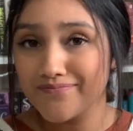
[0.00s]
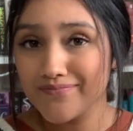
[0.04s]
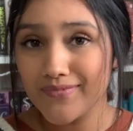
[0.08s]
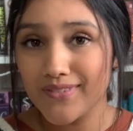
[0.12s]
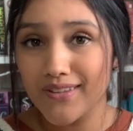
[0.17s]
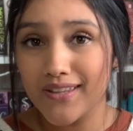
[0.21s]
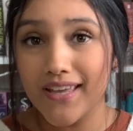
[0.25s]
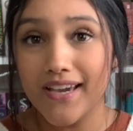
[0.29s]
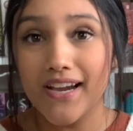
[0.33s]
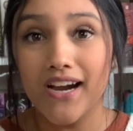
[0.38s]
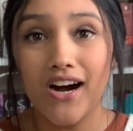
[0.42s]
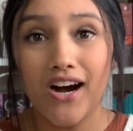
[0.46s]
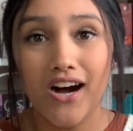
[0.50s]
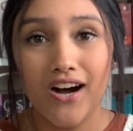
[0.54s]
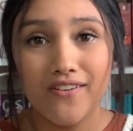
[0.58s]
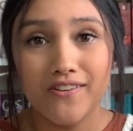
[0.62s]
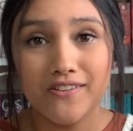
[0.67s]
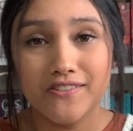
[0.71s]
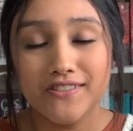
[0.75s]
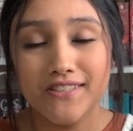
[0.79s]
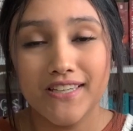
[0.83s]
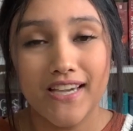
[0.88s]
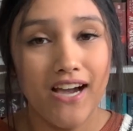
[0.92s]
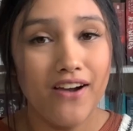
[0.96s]
they
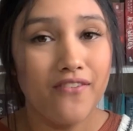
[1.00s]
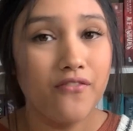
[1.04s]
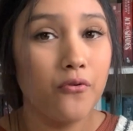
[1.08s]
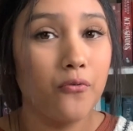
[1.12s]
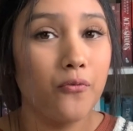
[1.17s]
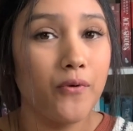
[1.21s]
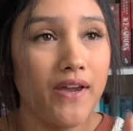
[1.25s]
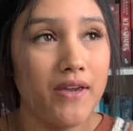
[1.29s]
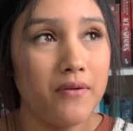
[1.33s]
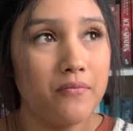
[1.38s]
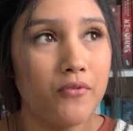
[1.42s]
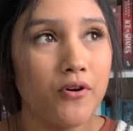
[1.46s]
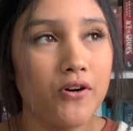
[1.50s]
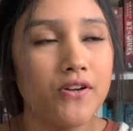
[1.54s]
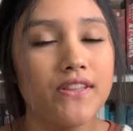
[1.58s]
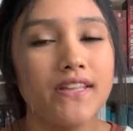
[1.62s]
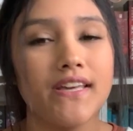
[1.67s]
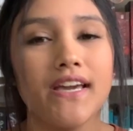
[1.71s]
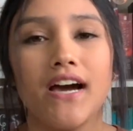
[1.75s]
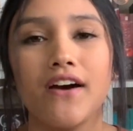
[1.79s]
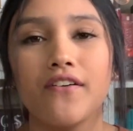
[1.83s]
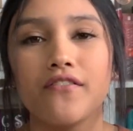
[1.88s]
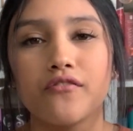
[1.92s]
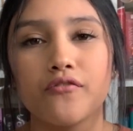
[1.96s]
obviously have way more.
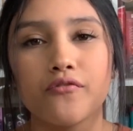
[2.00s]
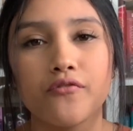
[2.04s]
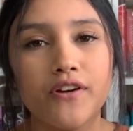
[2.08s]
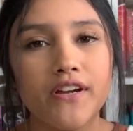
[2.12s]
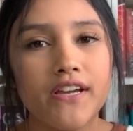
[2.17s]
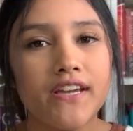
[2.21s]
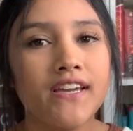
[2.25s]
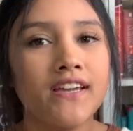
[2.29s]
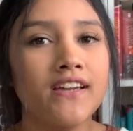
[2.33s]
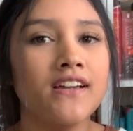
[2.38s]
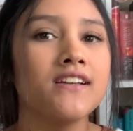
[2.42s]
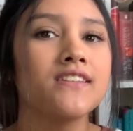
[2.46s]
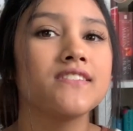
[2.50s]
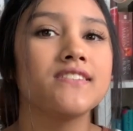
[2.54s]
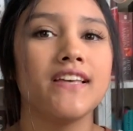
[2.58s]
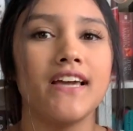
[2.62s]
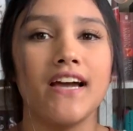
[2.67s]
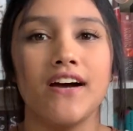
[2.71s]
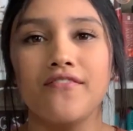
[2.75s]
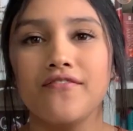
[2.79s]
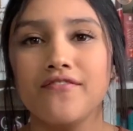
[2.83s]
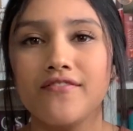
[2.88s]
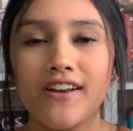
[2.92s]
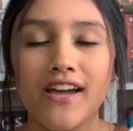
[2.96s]
They have rings, they
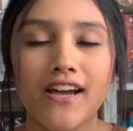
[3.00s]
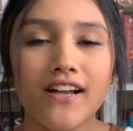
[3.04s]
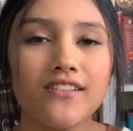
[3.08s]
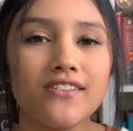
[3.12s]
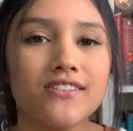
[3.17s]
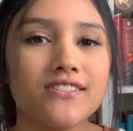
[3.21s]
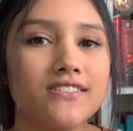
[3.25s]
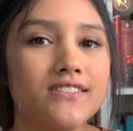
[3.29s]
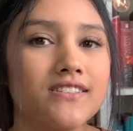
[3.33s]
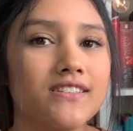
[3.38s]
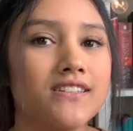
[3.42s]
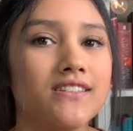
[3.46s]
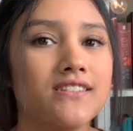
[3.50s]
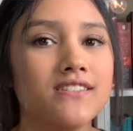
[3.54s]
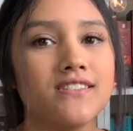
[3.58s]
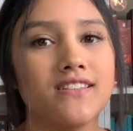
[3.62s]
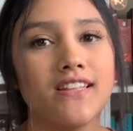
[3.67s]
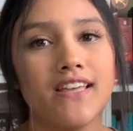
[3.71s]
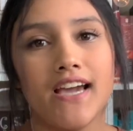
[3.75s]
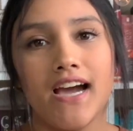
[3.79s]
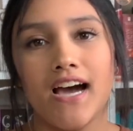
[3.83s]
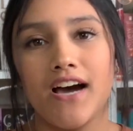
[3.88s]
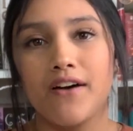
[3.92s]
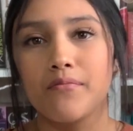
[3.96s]
have necklaces,
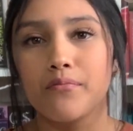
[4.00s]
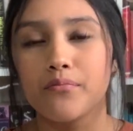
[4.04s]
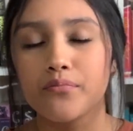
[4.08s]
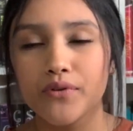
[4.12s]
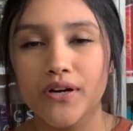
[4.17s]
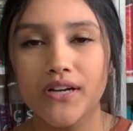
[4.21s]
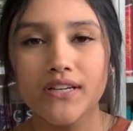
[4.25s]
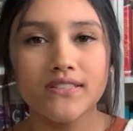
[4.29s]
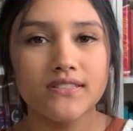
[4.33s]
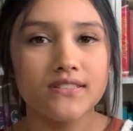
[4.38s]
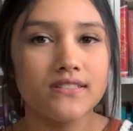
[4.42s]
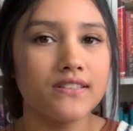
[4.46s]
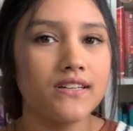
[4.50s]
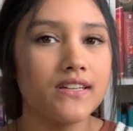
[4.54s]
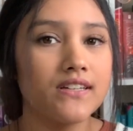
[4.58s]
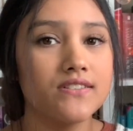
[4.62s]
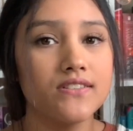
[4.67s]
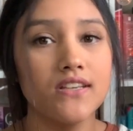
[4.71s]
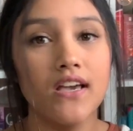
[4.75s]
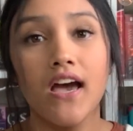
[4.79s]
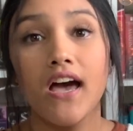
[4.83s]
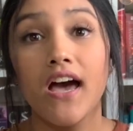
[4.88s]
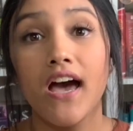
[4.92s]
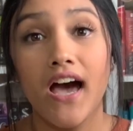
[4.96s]
they have
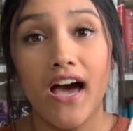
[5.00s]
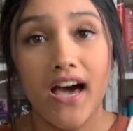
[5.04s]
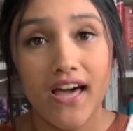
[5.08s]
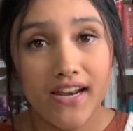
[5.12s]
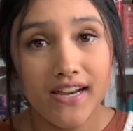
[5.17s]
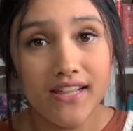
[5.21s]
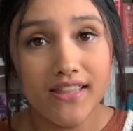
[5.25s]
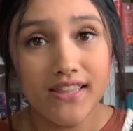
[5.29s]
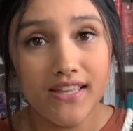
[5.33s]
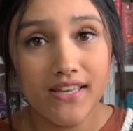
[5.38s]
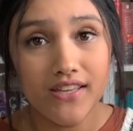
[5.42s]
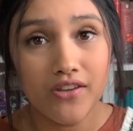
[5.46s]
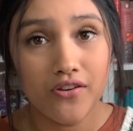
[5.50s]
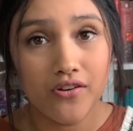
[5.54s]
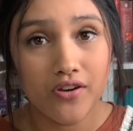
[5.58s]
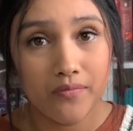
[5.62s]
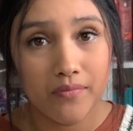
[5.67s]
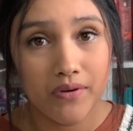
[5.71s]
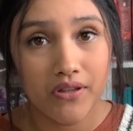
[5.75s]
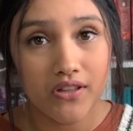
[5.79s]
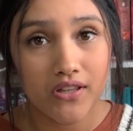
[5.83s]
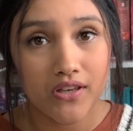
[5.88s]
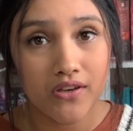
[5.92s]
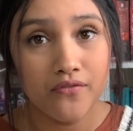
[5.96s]
bracelets, anything you can
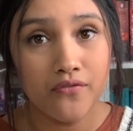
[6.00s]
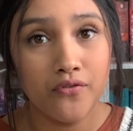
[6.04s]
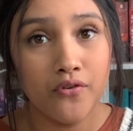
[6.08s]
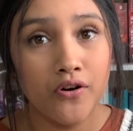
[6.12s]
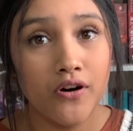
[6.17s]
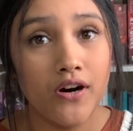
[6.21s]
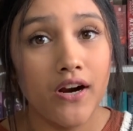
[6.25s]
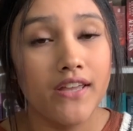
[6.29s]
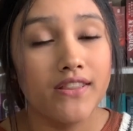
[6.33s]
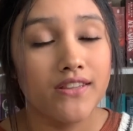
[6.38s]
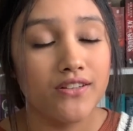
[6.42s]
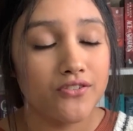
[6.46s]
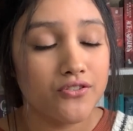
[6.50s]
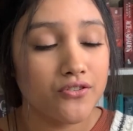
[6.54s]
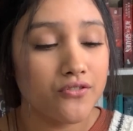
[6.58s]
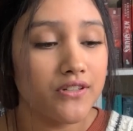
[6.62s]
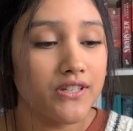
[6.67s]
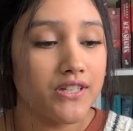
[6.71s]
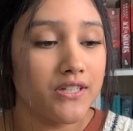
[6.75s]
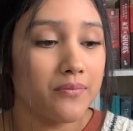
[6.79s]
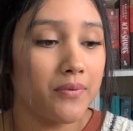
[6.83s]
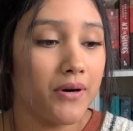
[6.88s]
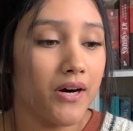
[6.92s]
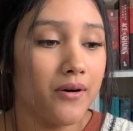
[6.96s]
be looking for in the
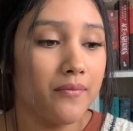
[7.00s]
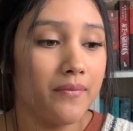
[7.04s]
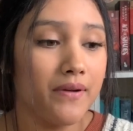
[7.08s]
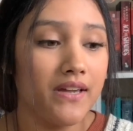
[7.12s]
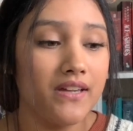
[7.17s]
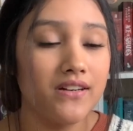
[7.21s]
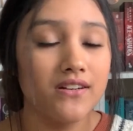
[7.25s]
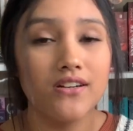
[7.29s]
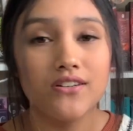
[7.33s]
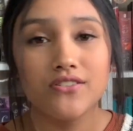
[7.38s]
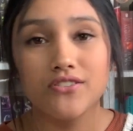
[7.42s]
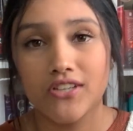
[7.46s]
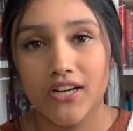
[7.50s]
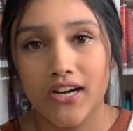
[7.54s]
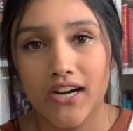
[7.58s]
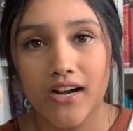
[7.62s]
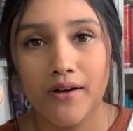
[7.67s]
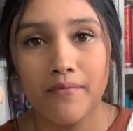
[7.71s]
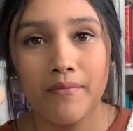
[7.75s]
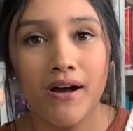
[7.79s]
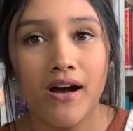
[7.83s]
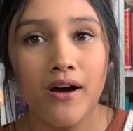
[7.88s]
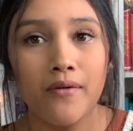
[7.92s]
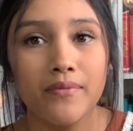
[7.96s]
jewelry department. Check
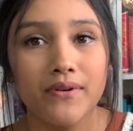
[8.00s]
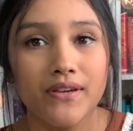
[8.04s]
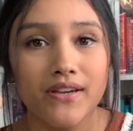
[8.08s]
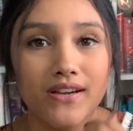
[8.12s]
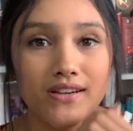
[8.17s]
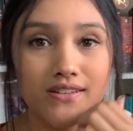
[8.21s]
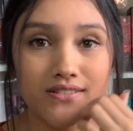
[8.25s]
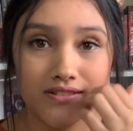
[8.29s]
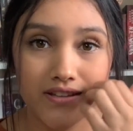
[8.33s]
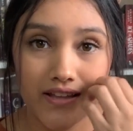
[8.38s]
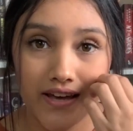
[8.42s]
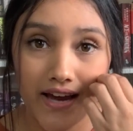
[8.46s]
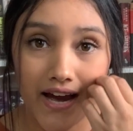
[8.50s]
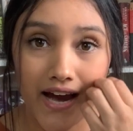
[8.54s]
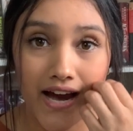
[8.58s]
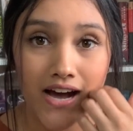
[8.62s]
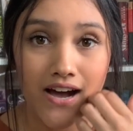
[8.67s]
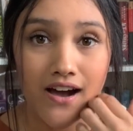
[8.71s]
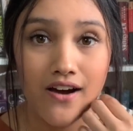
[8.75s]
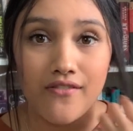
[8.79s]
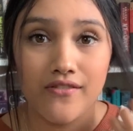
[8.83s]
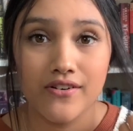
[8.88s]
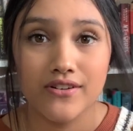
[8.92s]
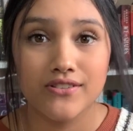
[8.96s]
them out because they
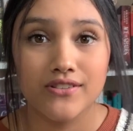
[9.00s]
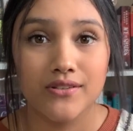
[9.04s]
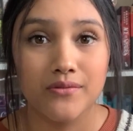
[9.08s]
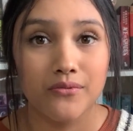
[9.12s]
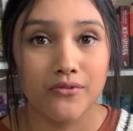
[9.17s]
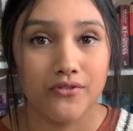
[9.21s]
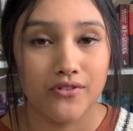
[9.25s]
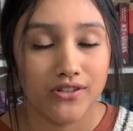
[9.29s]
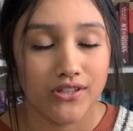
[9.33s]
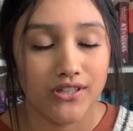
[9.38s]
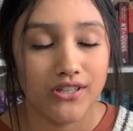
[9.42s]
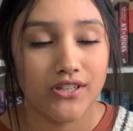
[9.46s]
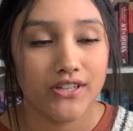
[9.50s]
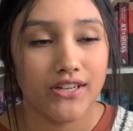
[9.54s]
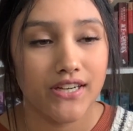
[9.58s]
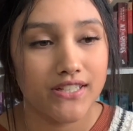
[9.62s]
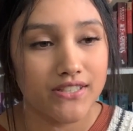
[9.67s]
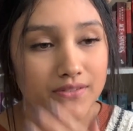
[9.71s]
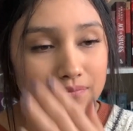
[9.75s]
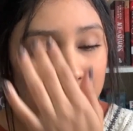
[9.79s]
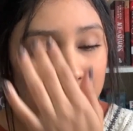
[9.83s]
have some really great